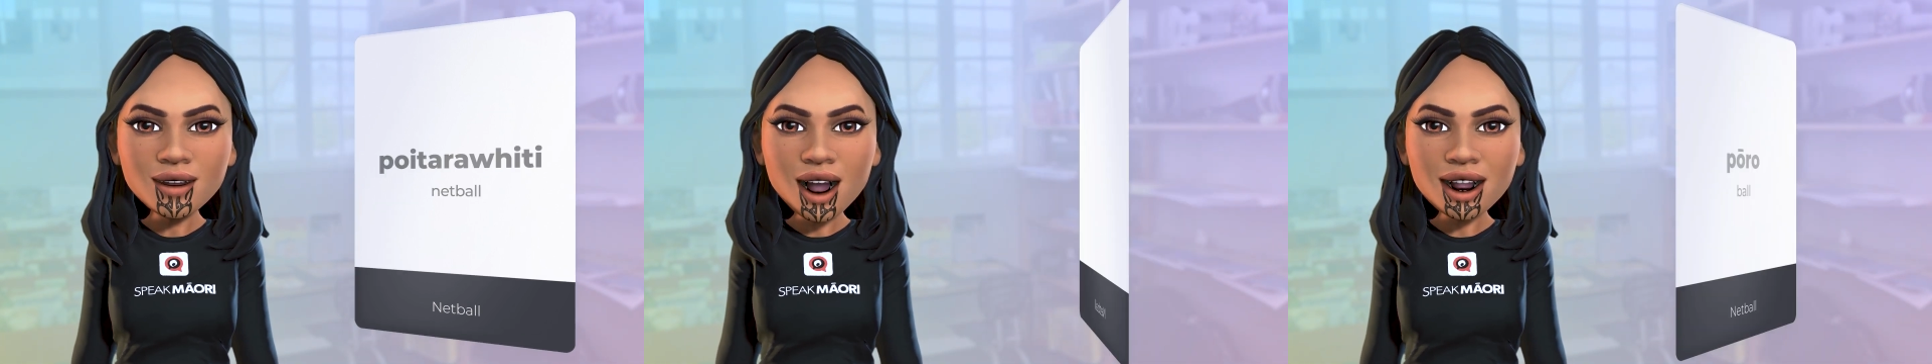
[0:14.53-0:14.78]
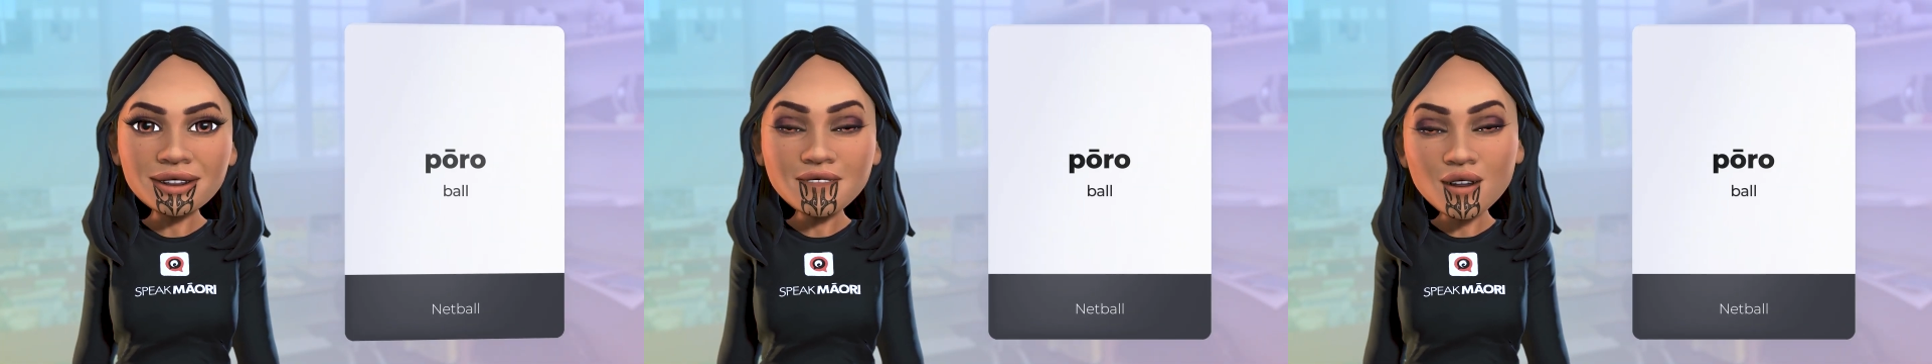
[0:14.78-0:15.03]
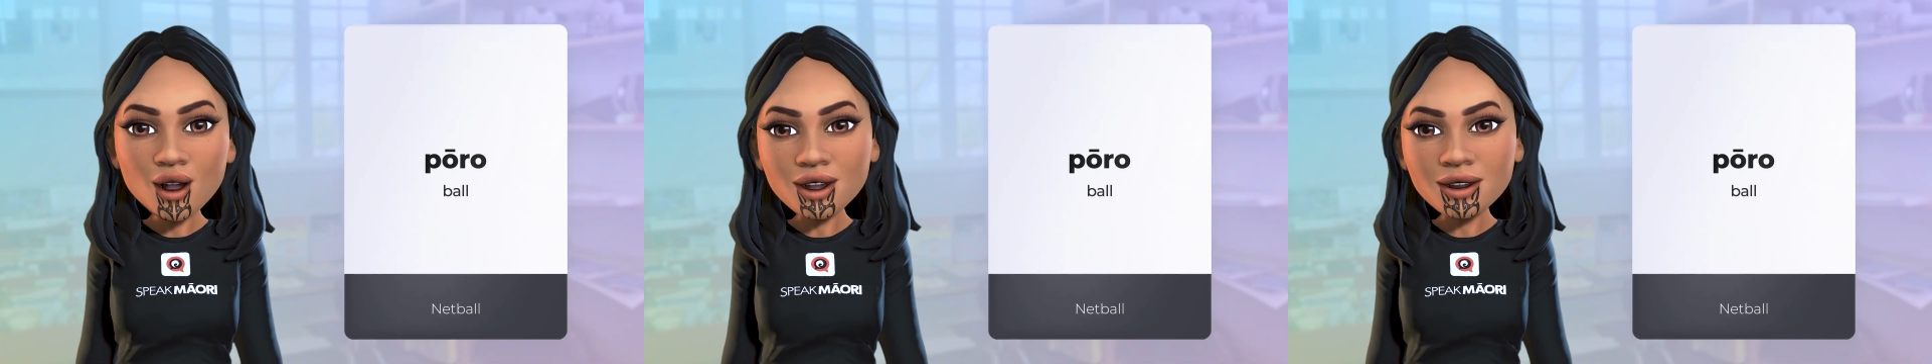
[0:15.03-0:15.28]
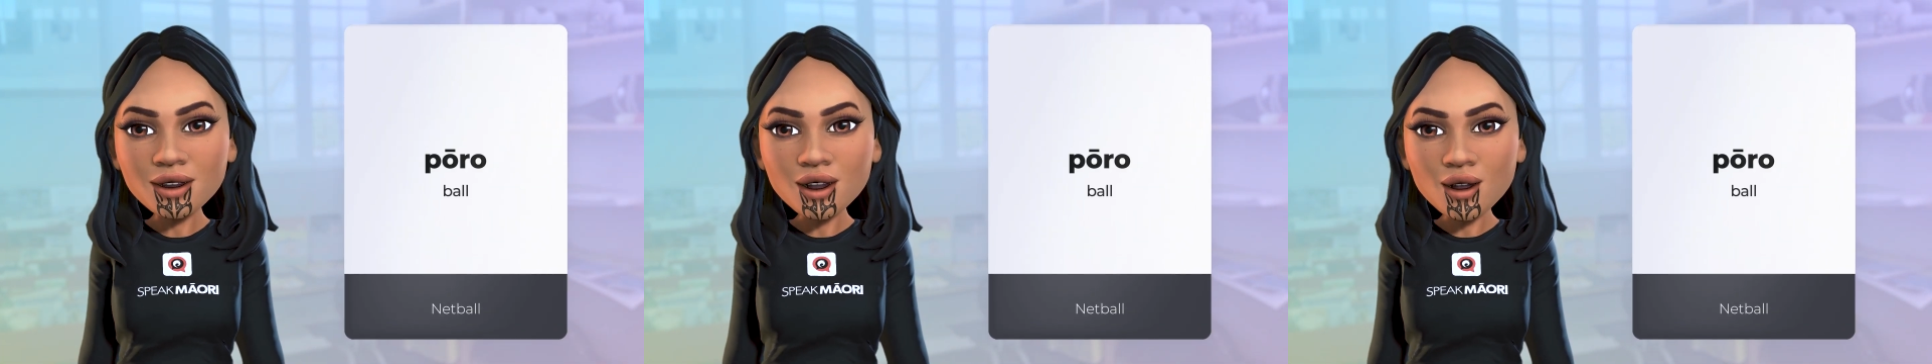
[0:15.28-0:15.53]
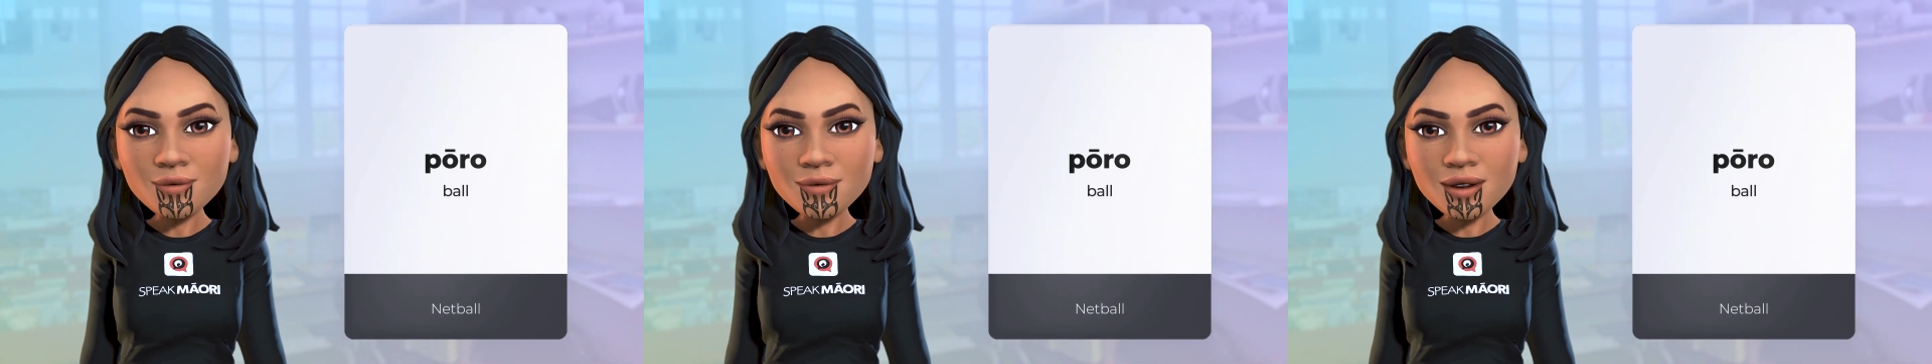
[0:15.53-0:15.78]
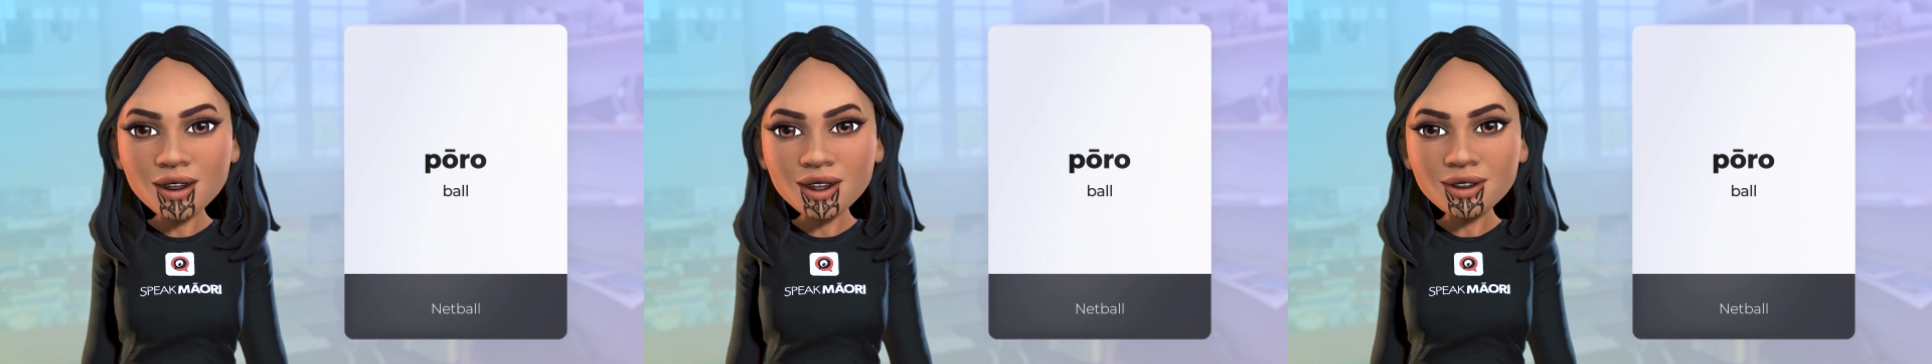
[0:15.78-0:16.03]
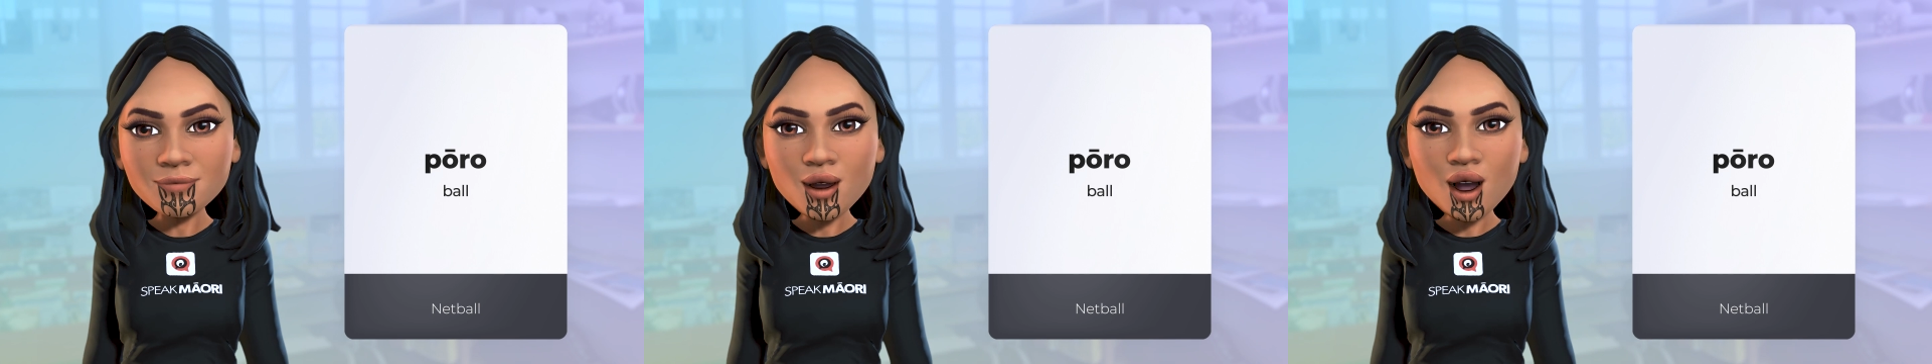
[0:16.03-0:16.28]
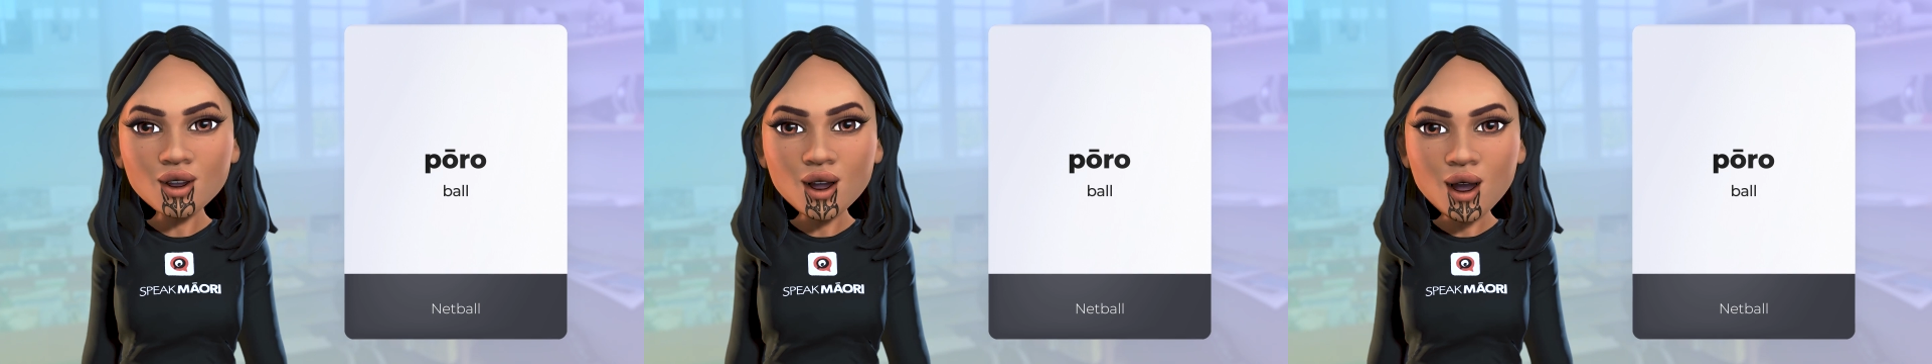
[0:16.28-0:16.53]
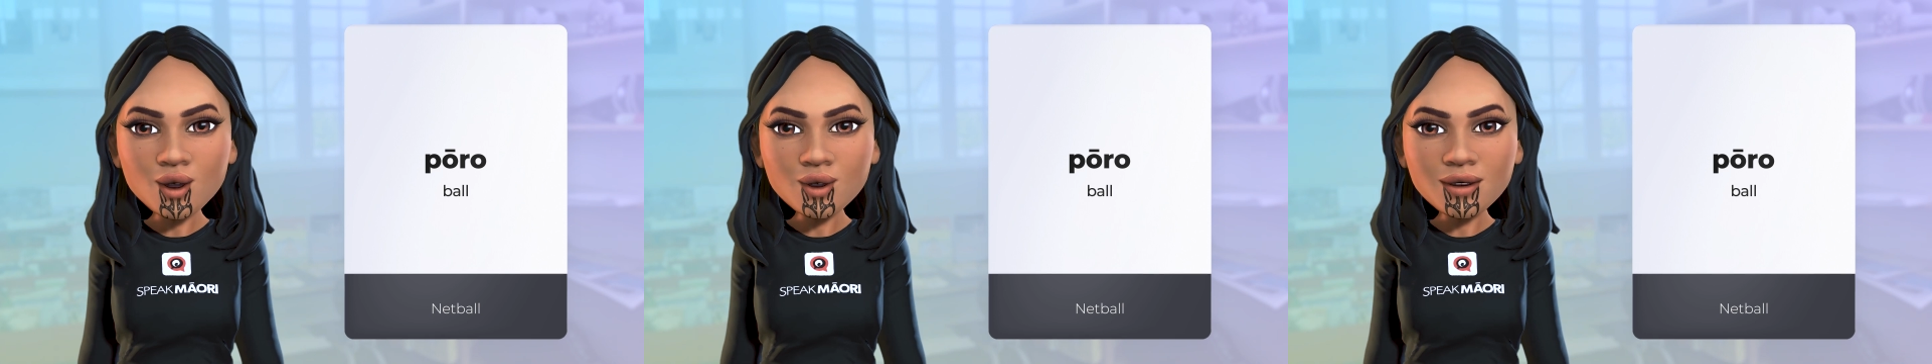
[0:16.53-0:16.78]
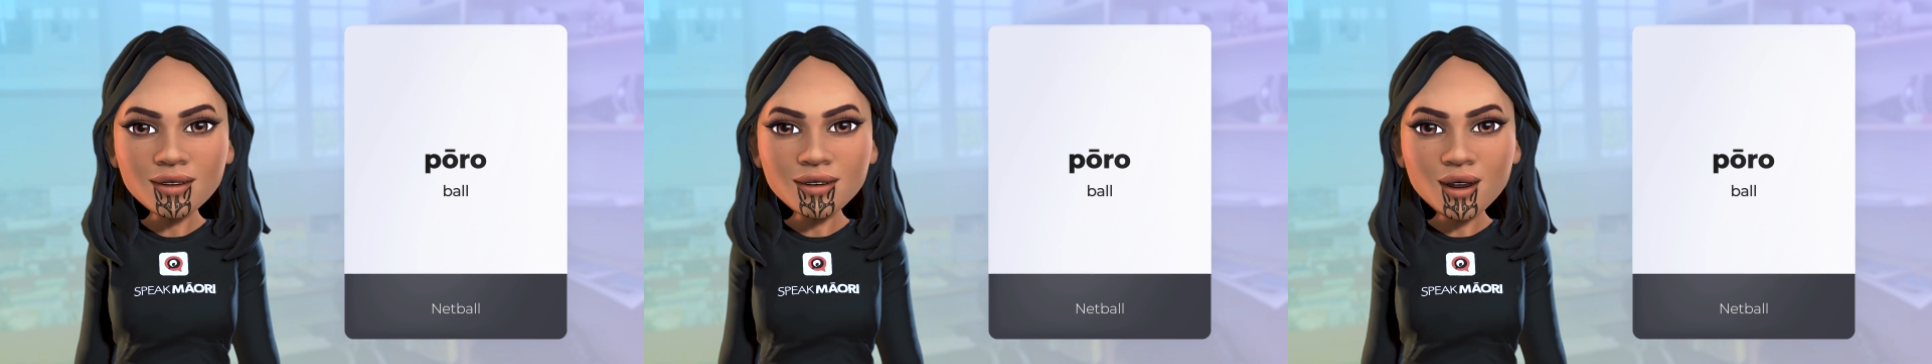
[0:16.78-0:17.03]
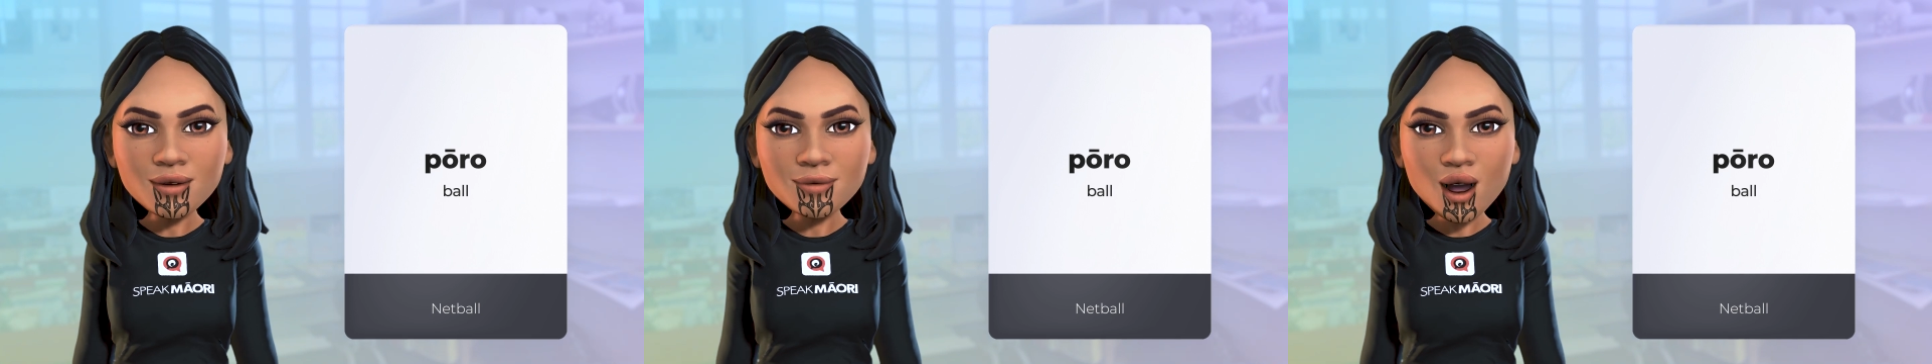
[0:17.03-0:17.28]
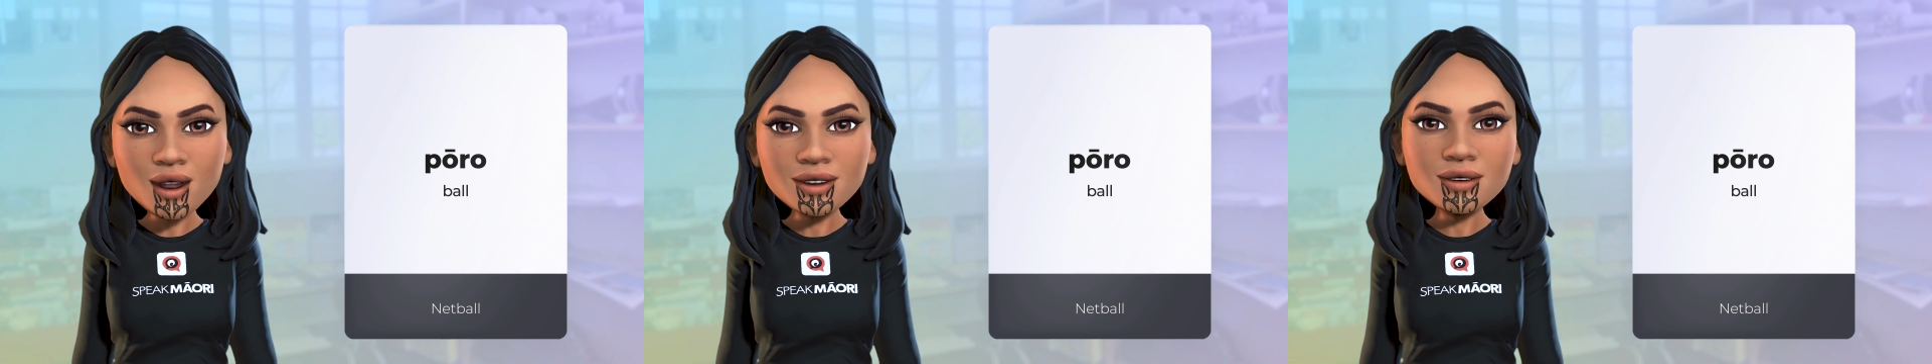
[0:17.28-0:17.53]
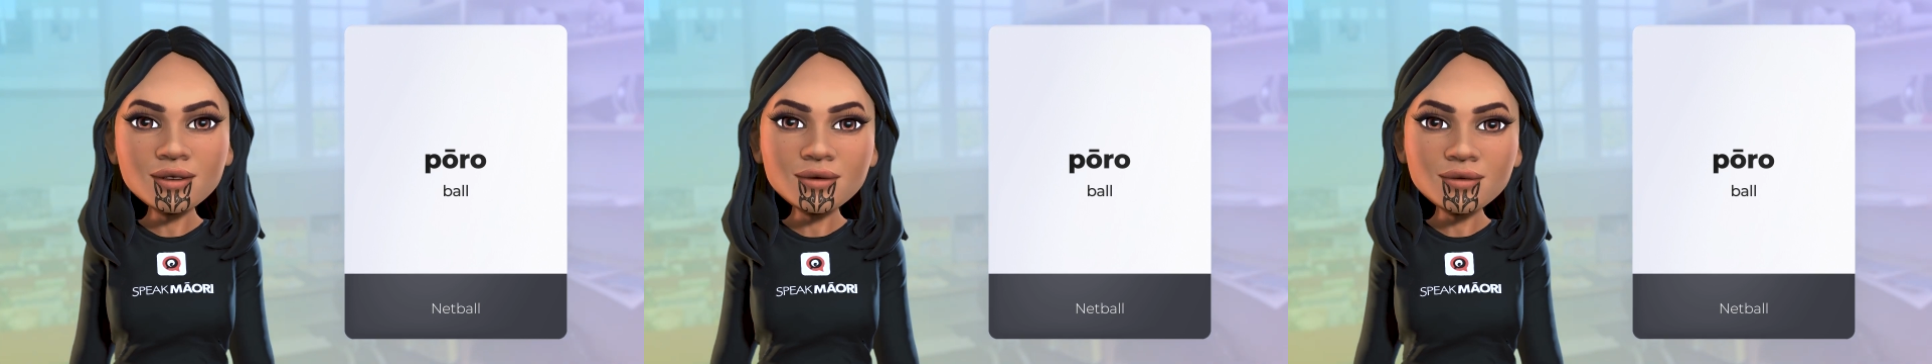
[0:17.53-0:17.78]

The first term is poro or ball.